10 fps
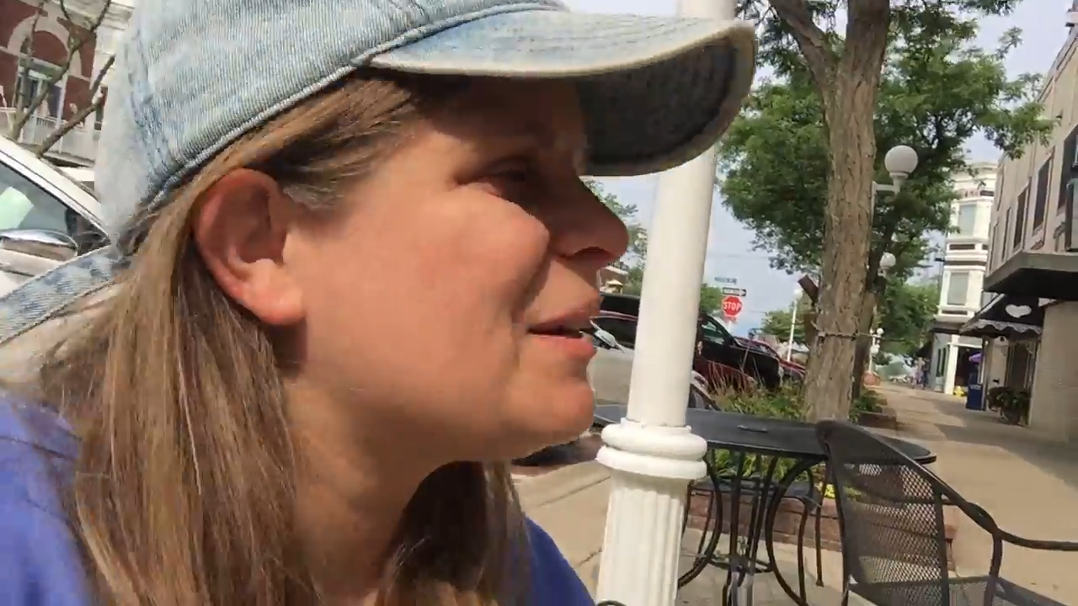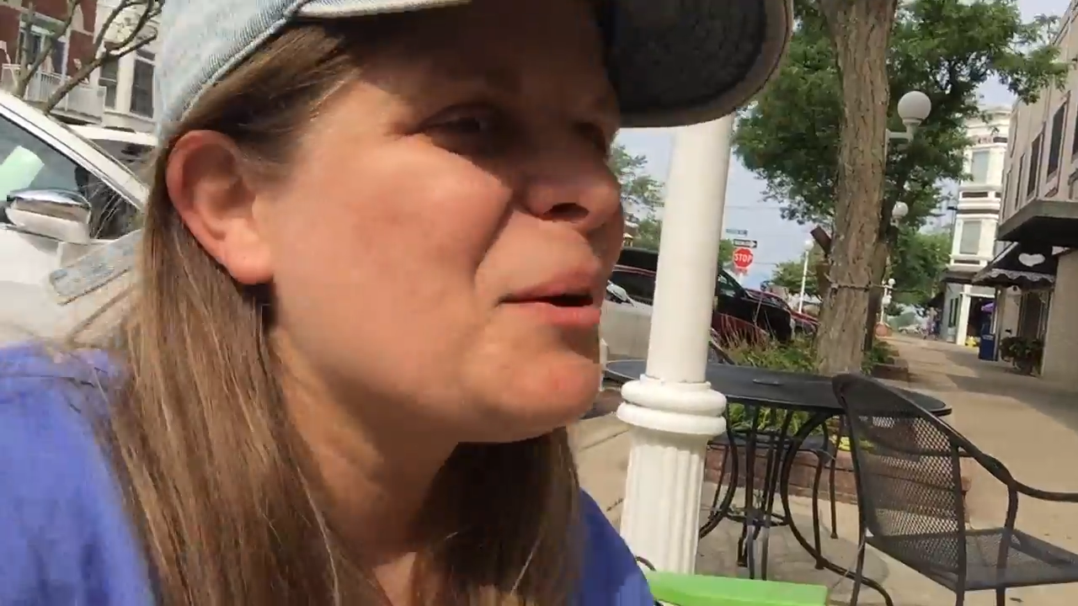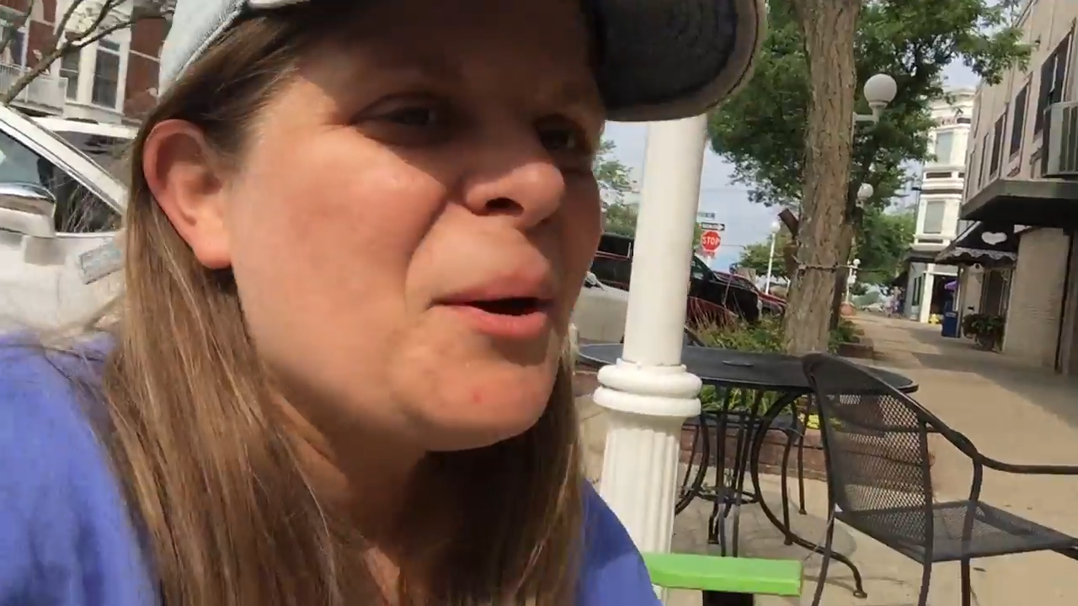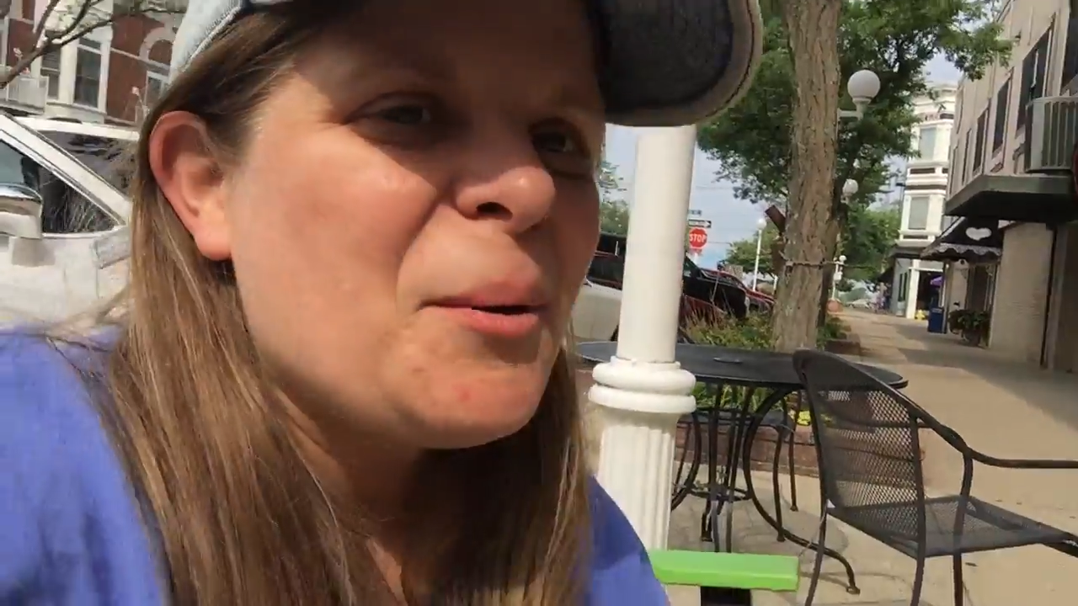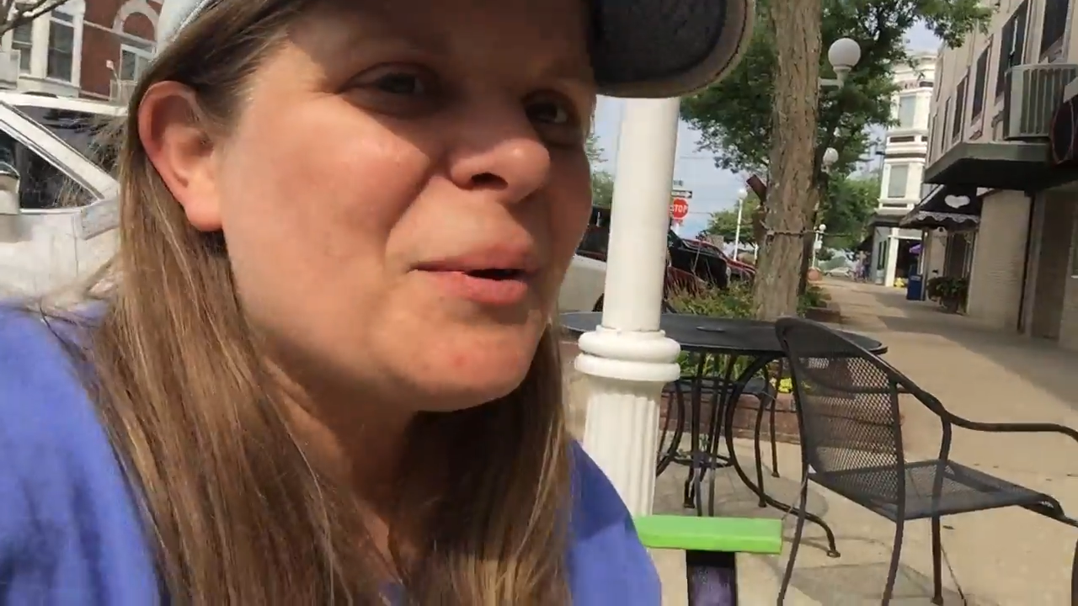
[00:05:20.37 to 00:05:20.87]
mean,
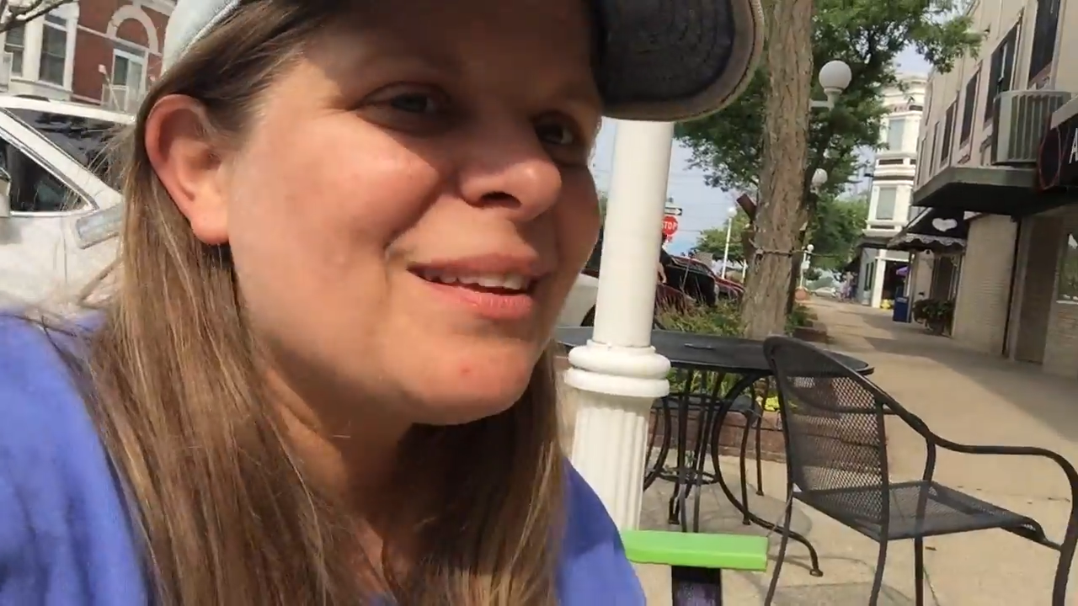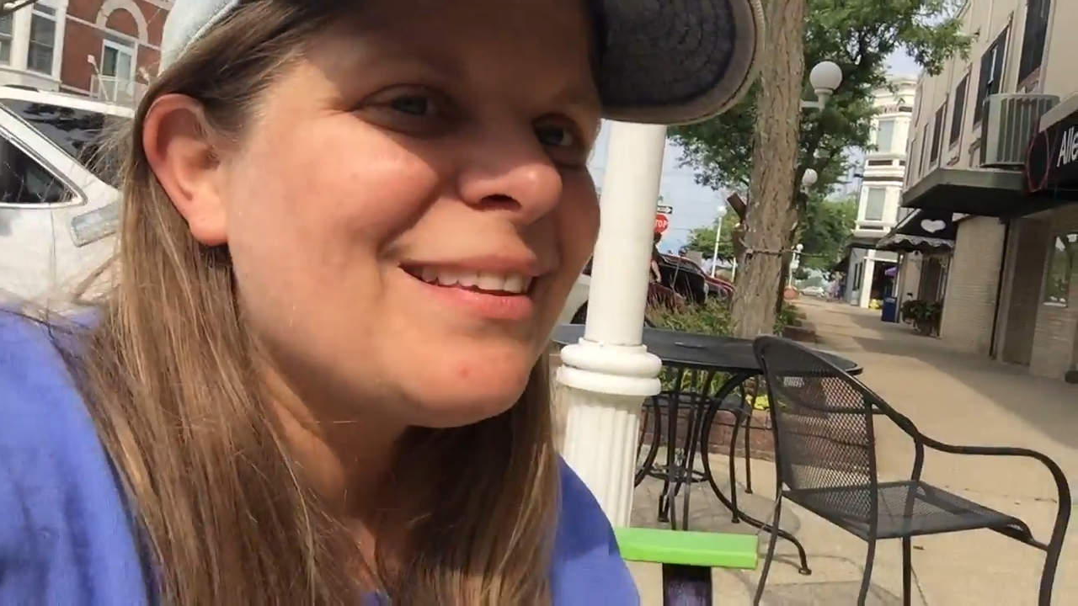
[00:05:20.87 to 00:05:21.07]
one of